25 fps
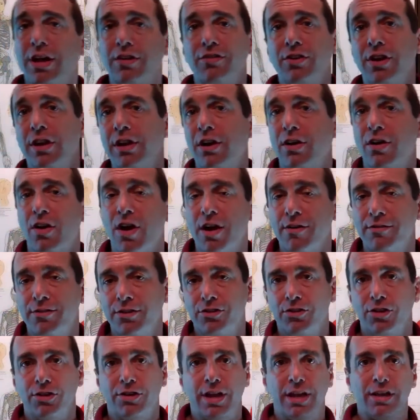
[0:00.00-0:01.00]
test in our
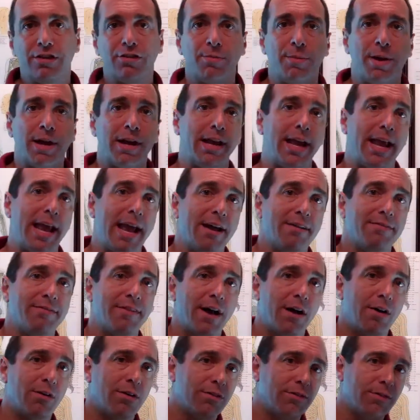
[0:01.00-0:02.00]
office. It takes about a half
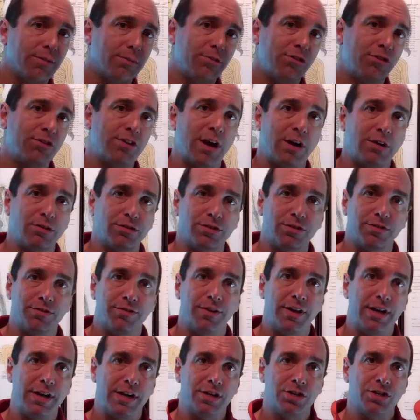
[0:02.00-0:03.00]
hour from start to
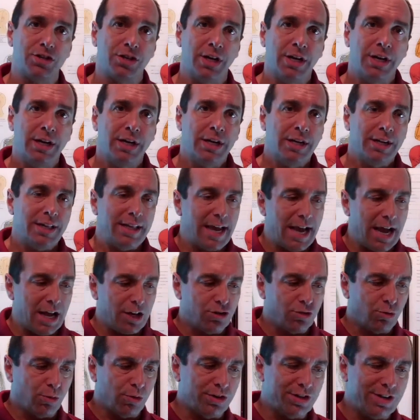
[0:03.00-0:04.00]
finish. The
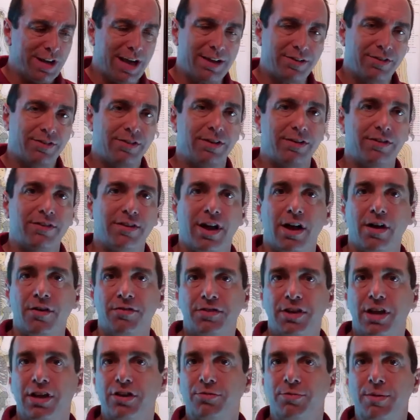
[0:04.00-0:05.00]
actual test
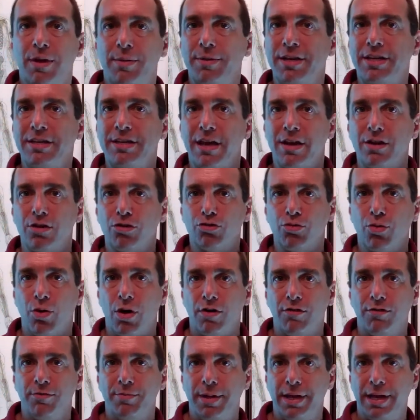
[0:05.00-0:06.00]
itself takes maybe 10 or
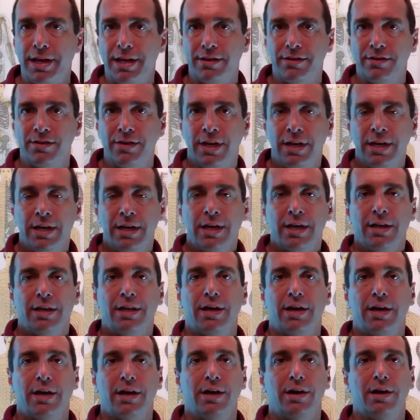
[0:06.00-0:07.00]
12 minutes.
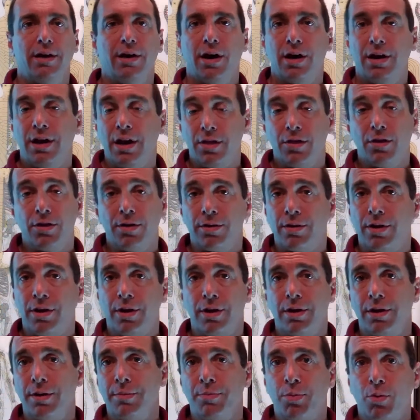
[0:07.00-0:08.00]
Another
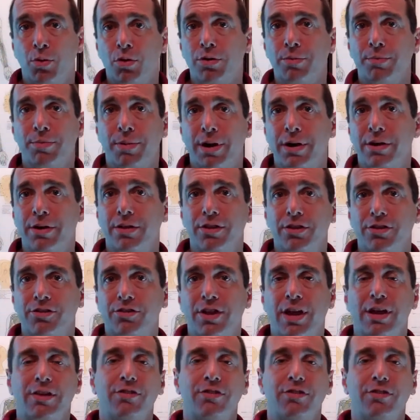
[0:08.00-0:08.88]
important part of this